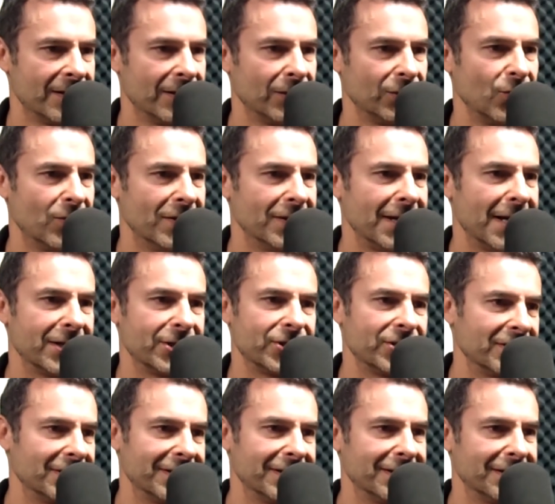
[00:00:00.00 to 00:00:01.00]
The door
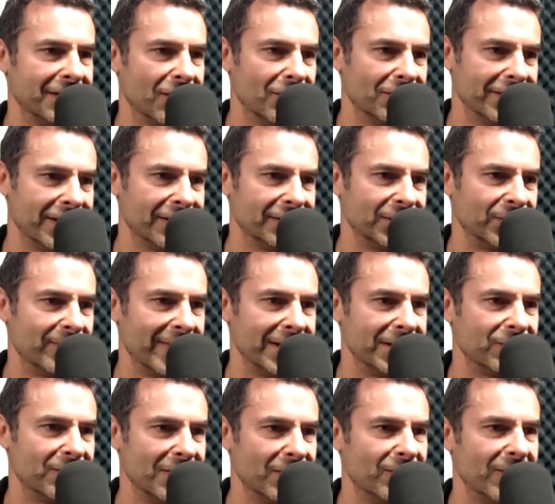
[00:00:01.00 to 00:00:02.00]
actually only
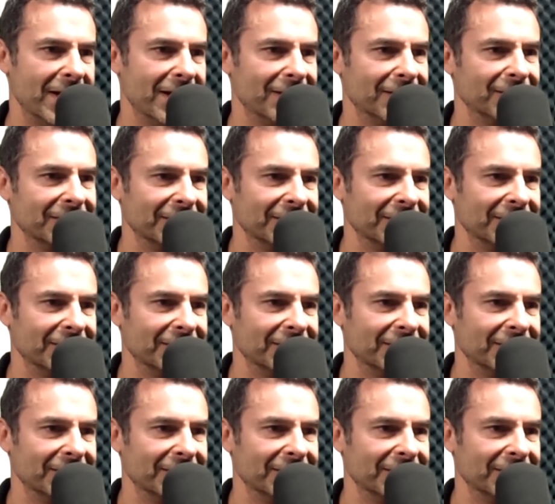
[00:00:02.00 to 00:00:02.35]
swings one way.